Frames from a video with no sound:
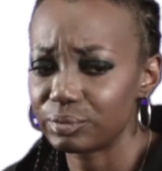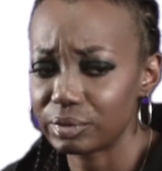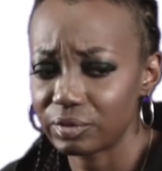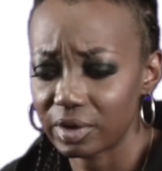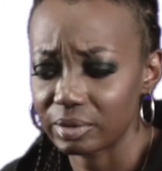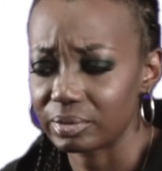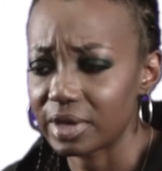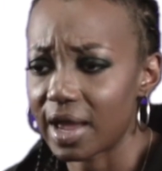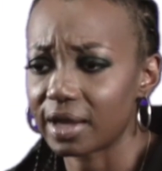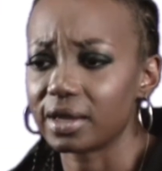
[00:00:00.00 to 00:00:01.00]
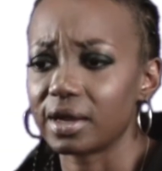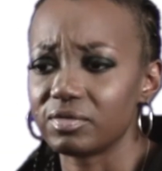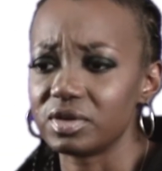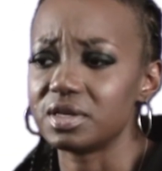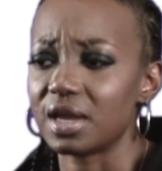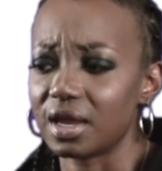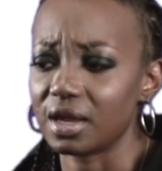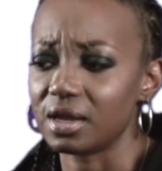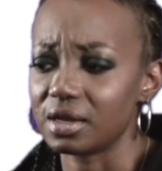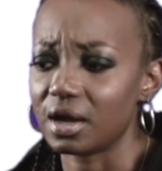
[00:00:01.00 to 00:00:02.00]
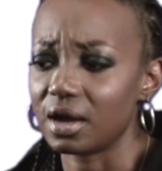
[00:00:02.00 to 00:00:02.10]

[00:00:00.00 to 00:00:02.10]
been wearing black every day